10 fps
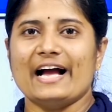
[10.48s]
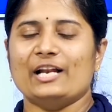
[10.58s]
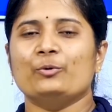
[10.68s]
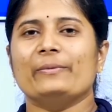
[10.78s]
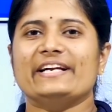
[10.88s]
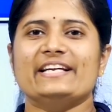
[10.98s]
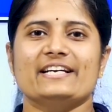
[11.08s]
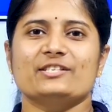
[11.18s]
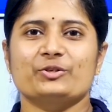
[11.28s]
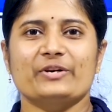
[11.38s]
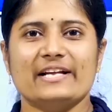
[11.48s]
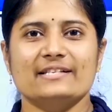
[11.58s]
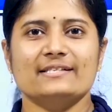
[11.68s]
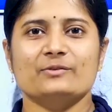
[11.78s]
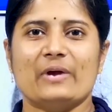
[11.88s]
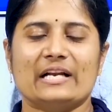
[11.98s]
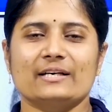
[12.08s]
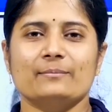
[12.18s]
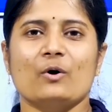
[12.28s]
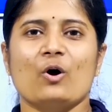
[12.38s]
Hello my dear students,
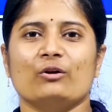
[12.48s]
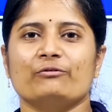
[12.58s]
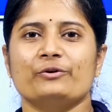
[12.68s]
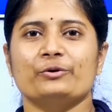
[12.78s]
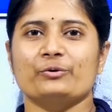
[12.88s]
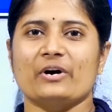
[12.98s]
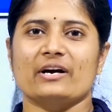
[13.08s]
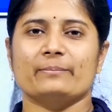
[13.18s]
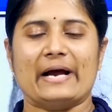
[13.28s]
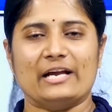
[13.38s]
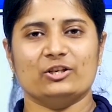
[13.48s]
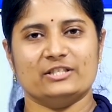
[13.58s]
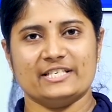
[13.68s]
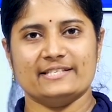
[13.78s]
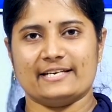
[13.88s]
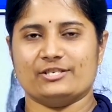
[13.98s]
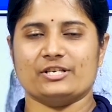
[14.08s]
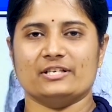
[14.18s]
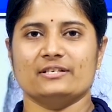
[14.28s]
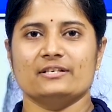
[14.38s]
welcome all of you to our biology
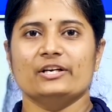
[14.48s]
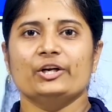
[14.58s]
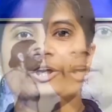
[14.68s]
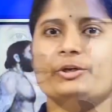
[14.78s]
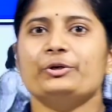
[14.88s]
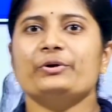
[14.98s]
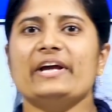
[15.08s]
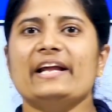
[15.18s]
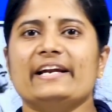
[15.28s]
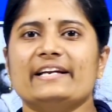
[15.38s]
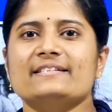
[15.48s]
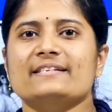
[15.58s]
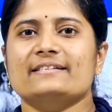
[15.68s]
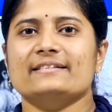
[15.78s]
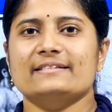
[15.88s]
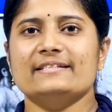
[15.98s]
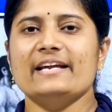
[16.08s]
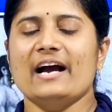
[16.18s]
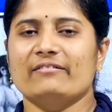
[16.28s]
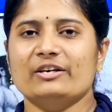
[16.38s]
session. Today let us
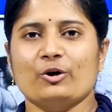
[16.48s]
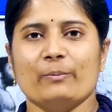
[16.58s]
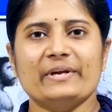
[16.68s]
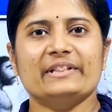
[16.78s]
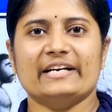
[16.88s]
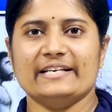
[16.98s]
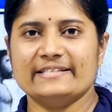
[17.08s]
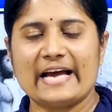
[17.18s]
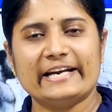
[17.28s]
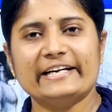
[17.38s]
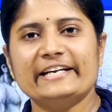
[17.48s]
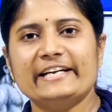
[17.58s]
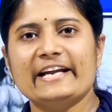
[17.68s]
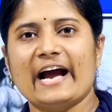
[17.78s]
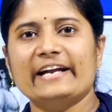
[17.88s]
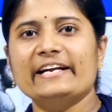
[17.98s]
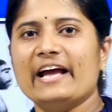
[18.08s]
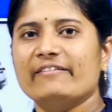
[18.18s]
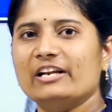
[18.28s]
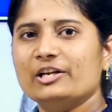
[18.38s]
see our topic, that is heredity and
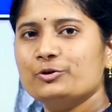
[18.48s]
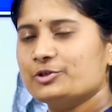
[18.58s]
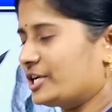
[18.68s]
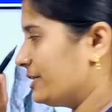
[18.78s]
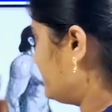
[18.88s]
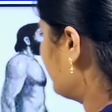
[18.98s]
evolution.